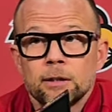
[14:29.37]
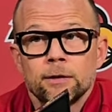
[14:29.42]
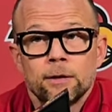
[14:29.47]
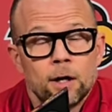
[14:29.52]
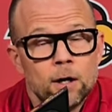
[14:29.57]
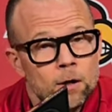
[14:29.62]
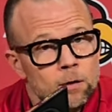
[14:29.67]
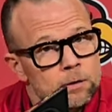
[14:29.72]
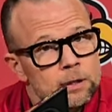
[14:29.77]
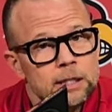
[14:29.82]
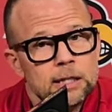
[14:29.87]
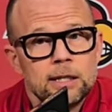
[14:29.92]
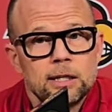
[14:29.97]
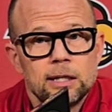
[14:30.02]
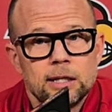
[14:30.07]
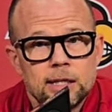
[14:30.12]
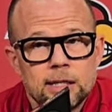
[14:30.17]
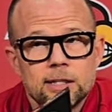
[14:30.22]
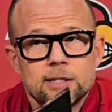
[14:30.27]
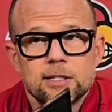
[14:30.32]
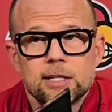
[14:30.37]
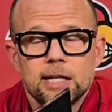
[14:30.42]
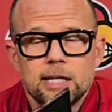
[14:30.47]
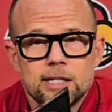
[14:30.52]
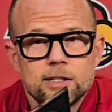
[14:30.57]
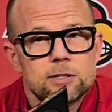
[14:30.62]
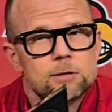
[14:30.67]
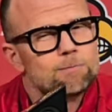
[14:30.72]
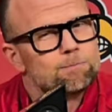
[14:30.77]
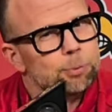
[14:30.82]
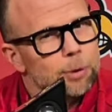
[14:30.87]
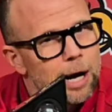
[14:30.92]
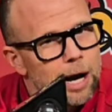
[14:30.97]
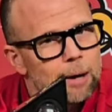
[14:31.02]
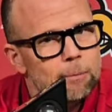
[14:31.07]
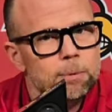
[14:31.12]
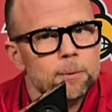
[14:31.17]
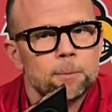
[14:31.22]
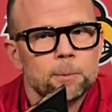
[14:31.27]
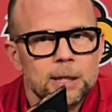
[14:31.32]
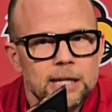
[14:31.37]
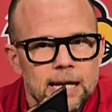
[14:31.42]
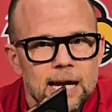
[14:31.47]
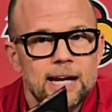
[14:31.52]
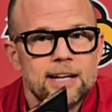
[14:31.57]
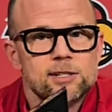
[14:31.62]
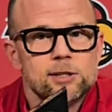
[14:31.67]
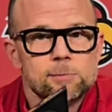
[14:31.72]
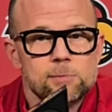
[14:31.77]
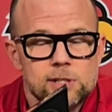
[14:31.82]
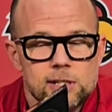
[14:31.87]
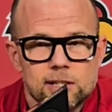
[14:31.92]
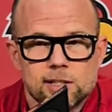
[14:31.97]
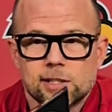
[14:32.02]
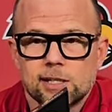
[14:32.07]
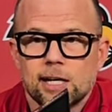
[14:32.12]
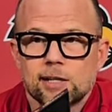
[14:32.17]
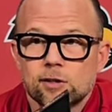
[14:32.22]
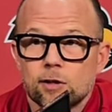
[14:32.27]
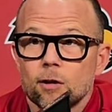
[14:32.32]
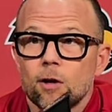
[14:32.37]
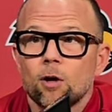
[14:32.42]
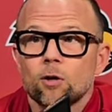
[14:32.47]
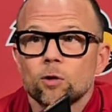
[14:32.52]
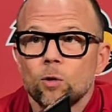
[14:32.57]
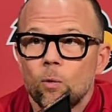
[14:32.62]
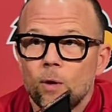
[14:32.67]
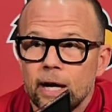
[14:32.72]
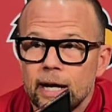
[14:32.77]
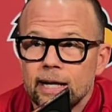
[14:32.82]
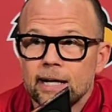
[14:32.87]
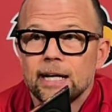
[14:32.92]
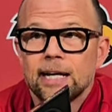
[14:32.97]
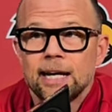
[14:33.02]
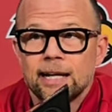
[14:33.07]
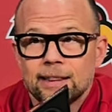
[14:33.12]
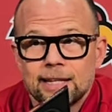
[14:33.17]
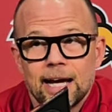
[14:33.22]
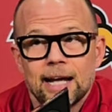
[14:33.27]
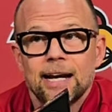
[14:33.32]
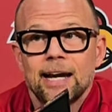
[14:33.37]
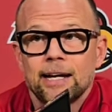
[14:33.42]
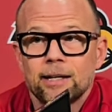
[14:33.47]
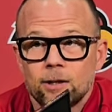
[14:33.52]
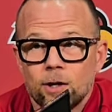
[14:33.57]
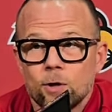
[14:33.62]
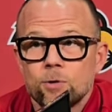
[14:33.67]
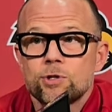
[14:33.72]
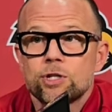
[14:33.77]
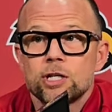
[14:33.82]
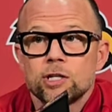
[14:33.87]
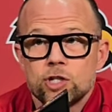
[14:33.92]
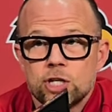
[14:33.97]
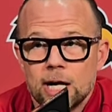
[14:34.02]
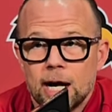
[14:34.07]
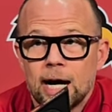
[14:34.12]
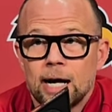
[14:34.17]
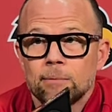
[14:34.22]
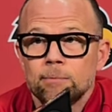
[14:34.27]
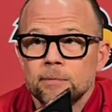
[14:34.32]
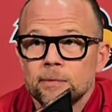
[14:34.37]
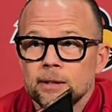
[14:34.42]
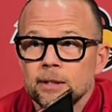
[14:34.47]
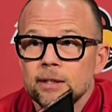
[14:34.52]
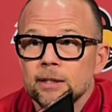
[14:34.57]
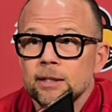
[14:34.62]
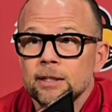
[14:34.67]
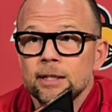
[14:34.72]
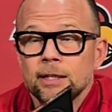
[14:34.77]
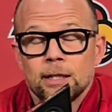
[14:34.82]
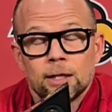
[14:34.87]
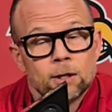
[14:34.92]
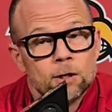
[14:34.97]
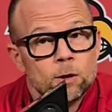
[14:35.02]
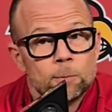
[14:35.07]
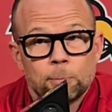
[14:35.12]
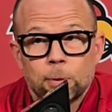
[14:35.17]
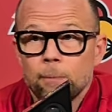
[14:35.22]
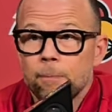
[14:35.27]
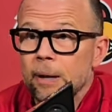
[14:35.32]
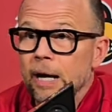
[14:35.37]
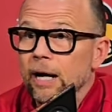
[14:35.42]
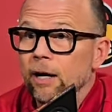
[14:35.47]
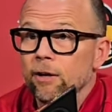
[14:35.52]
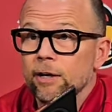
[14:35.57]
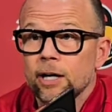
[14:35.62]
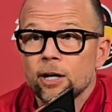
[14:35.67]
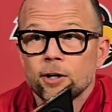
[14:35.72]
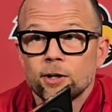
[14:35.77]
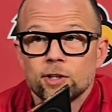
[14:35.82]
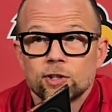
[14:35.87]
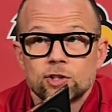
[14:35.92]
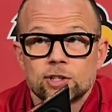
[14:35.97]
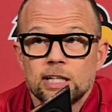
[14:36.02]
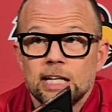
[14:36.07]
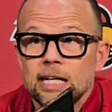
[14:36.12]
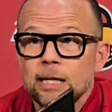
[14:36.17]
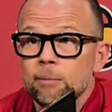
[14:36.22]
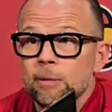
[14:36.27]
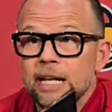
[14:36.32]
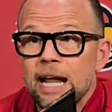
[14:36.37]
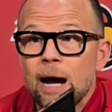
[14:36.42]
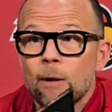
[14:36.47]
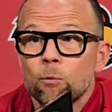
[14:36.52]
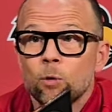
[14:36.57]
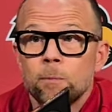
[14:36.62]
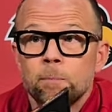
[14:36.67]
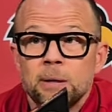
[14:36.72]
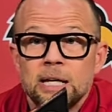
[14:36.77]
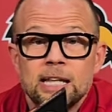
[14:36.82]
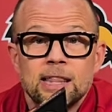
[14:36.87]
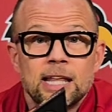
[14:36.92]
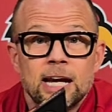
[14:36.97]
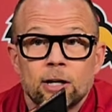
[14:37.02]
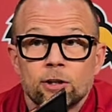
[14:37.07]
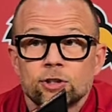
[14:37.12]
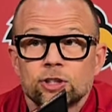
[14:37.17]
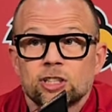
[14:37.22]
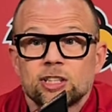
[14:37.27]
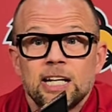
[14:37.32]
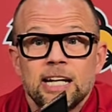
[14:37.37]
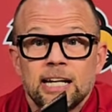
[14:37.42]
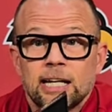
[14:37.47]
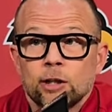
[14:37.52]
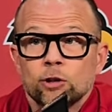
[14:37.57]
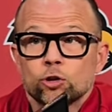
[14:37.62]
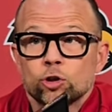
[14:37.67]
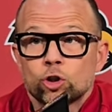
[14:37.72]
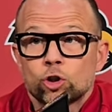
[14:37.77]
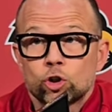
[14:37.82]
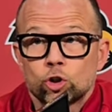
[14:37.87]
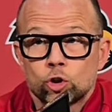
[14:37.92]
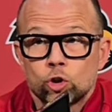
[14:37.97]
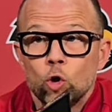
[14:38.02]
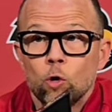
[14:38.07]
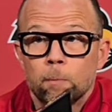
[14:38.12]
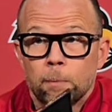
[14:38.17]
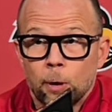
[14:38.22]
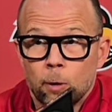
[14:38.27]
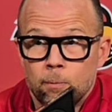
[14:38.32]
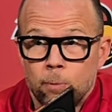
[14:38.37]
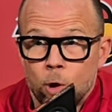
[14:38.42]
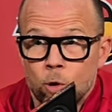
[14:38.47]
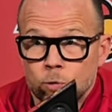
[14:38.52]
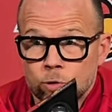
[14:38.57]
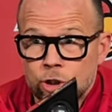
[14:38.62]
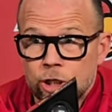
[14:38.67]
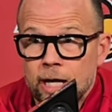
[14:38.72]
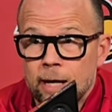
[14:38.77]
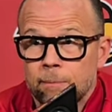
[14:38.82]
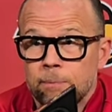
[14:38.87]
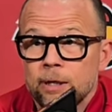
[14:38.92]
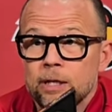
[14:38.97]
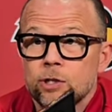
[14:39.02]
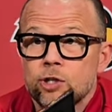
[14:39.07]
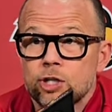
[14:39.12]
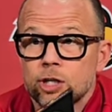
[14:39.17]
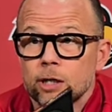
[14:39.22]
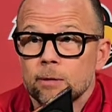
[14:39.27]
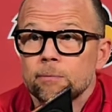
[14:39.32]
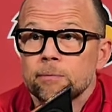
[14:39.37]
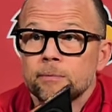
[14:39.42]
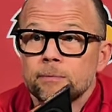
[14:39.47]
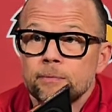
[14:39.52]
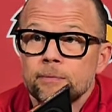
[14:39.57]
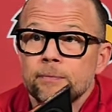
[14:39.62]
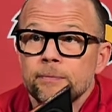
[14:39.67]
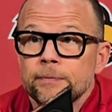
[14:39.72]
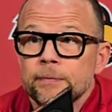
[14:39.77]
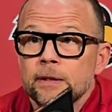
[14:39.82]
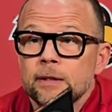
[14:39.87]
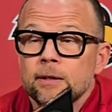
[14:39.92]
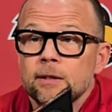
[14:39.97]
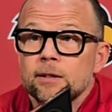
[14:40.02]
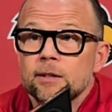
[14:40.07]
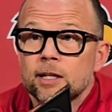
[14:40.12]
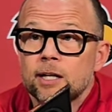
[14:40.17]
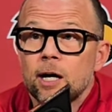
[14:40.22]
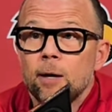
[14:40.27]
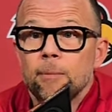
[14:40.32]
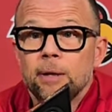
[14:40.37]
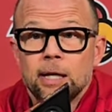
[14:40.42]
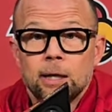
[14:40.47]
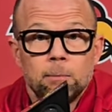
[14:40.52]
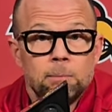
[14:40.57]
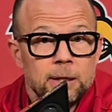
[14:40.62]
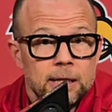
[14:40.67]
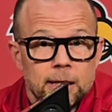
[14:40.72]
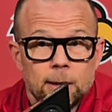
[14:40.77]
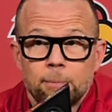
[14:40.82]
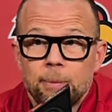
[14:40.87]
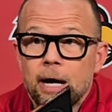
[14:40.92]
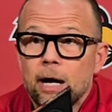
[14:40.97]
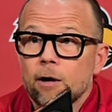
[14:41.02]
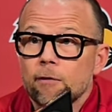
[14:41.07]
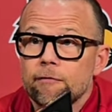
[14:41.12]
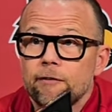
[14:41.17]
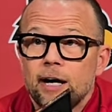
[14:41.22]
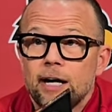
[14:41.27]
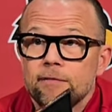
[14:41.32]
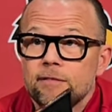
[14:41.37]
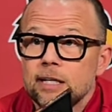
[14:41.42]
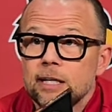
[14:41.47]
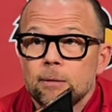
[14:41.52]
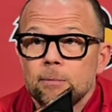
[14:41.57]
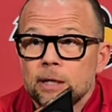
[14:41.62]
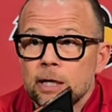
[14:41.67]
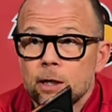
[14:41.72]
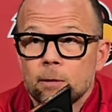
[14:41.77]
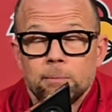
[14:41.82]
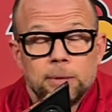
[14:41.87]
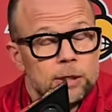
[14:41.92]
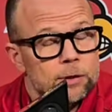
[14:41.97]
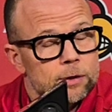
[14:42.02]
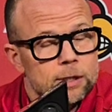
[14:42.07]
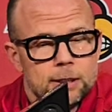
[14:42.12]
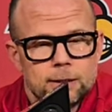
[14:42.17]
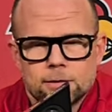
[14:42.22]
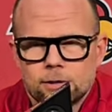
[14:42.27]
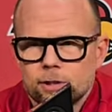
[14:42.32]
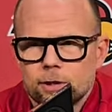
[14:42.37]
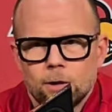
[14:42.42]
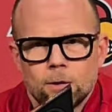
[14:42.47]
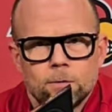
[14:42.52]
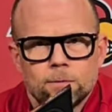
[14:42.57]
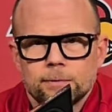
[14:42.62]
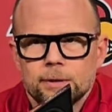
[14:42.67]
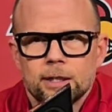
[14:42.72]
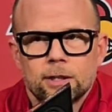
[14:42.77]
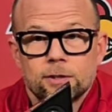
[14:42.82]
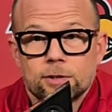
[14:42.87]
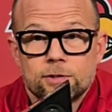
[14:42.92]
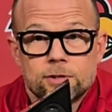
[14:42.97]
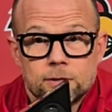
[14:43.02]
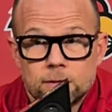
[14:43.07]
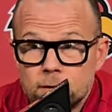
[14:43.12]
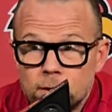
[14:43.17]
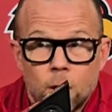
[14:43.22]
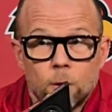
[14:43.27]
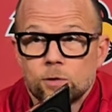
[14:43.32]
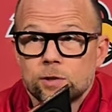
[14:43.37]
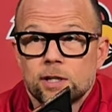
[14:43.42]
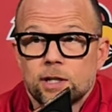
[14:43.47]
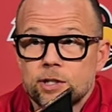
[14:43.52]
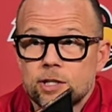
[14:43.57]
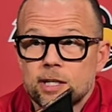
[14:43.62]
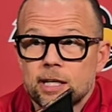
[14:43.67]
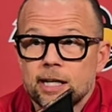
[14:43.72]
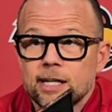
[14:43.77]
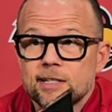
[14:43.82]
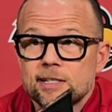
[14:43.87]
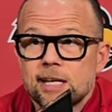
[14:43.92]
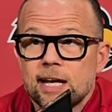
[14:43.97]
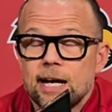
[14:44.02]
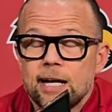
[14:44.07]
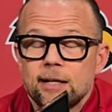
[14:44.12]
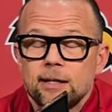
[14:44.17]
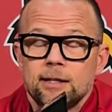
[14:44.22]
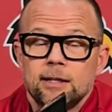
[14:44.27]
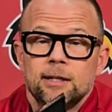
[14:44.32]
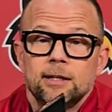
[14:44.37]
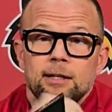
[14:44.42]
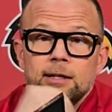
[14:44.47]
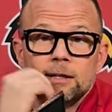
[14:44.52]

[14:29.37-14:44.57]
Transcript: He's probably had some success along the way to get that head coaching job. And they're going to prepare, and they're going to scheme, and that would be their stinking Super Bowl championship to come in and beat a Power 5 team in their building. So there is no such thing as that.